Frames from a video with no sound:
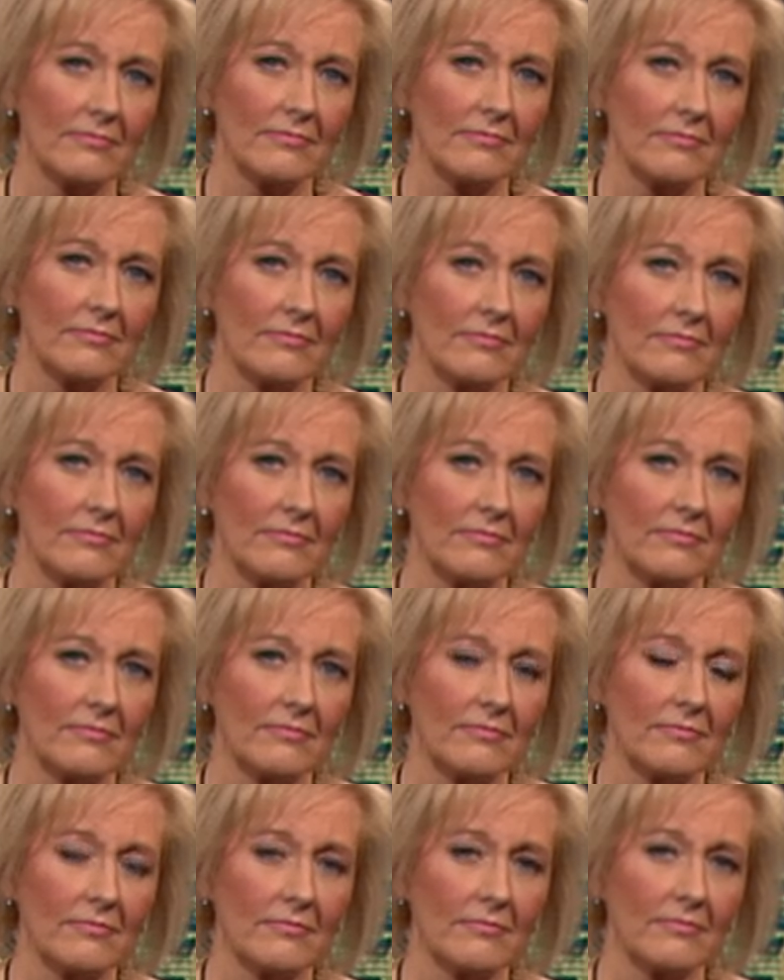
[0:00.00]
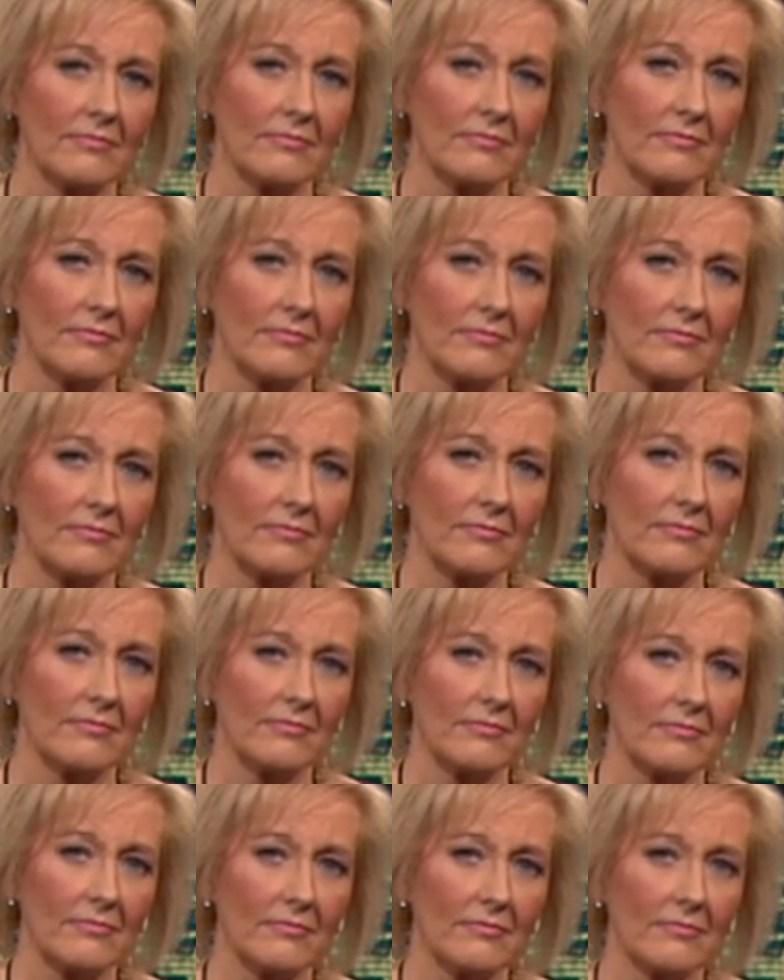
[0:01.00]

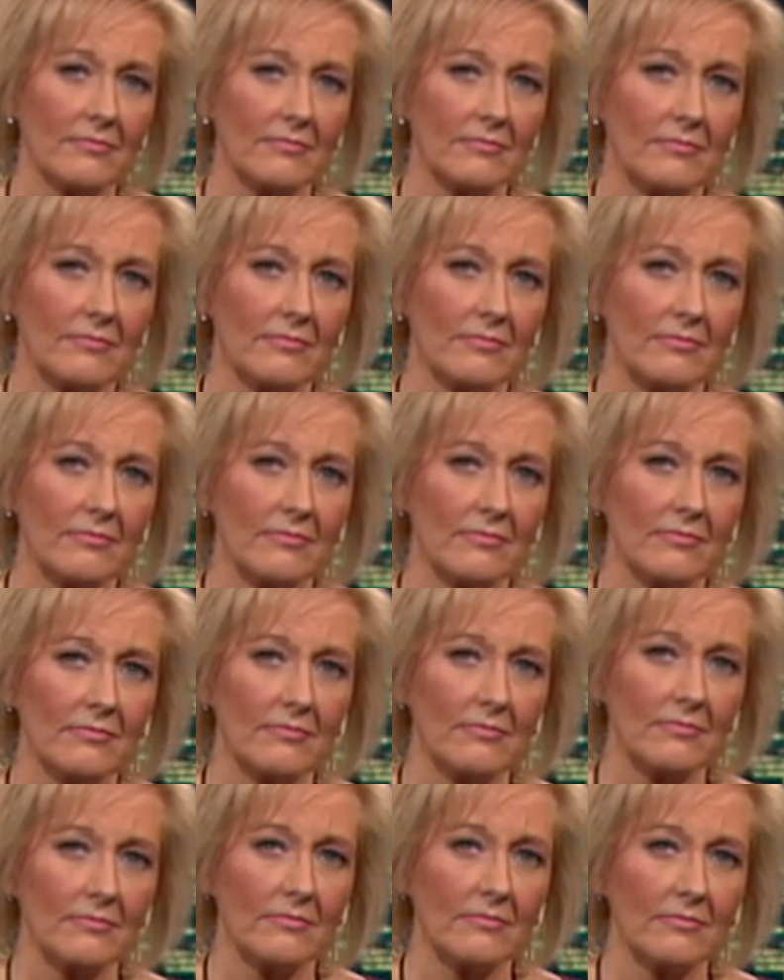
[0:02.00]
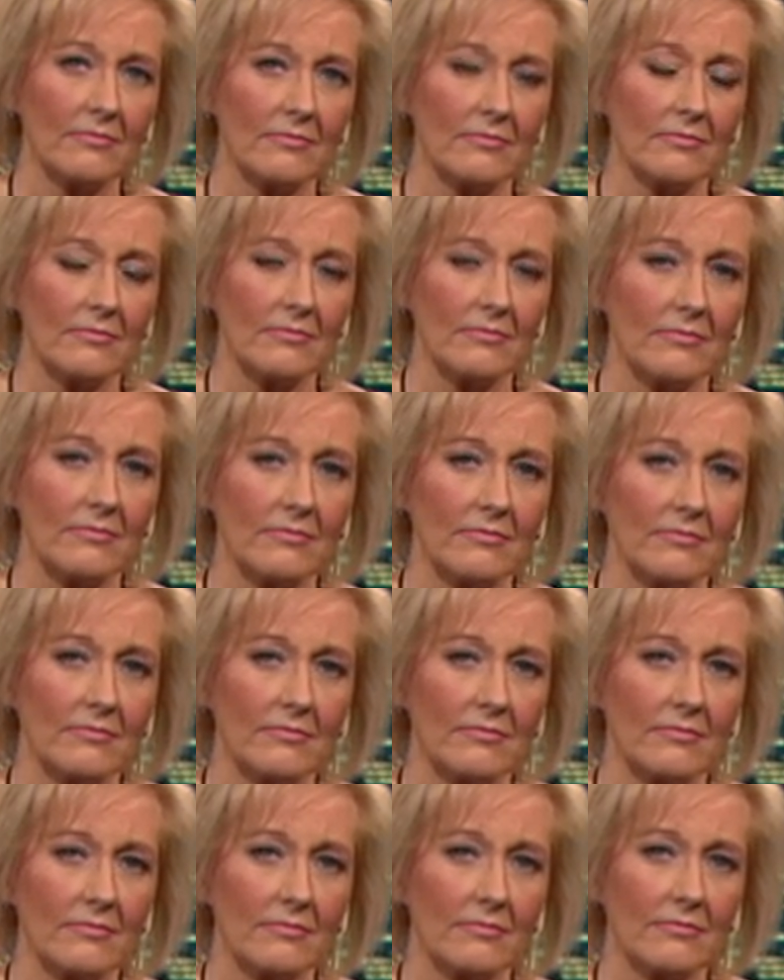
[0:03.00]

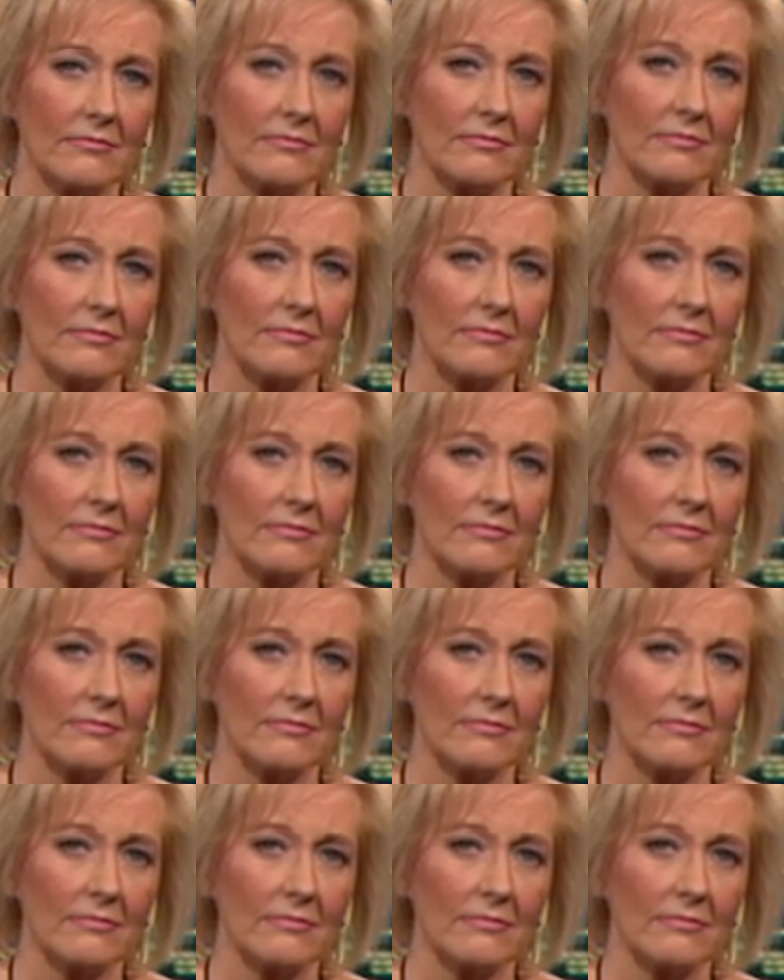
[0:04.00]
[no speech]